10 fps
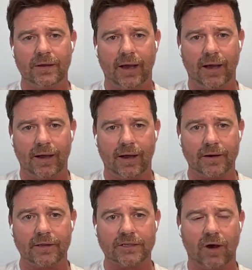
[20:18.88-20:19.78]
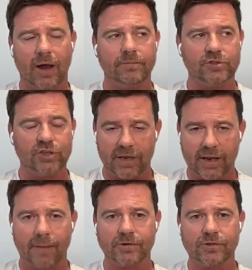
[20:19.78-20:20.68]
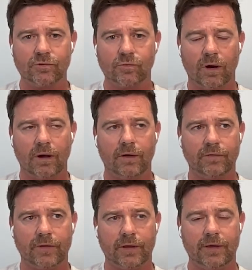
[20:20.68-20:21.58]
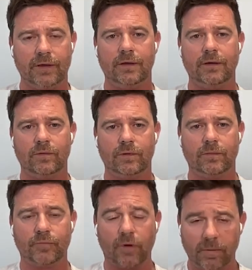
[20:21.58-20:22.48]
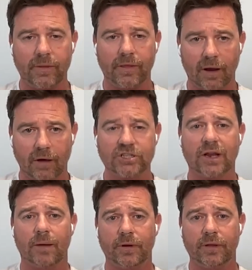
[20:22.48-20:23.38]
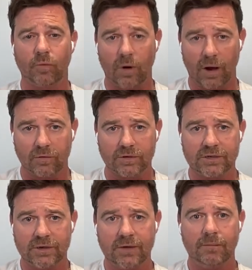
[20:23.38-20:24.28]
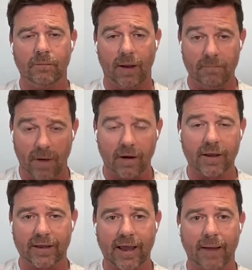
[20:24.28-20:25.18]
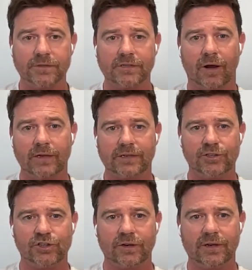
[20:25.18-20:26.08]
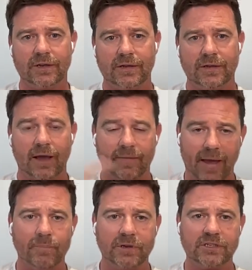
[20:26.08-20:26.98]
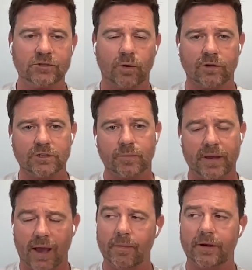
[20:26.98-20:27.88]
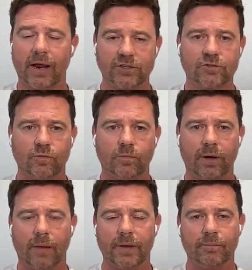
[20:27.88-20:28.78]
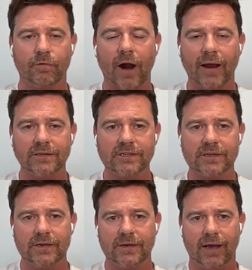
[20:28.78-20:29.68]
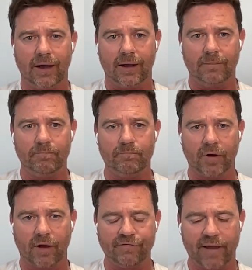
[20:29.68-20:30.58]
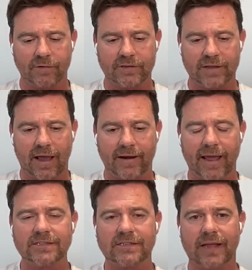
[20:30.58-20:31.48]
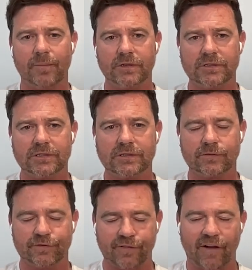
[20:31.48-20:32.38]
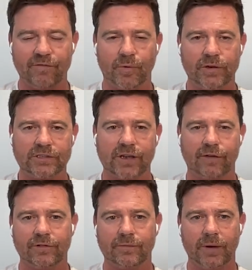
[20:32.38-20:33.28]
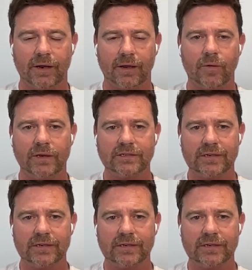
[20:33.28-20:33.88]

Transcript: Uh, and at the time, GE Capital were the probably the largest company in the world by market capitalization. And that business went on to become a national plumbing brand. Um, but I founded that and exited that business with 5.7 million quid.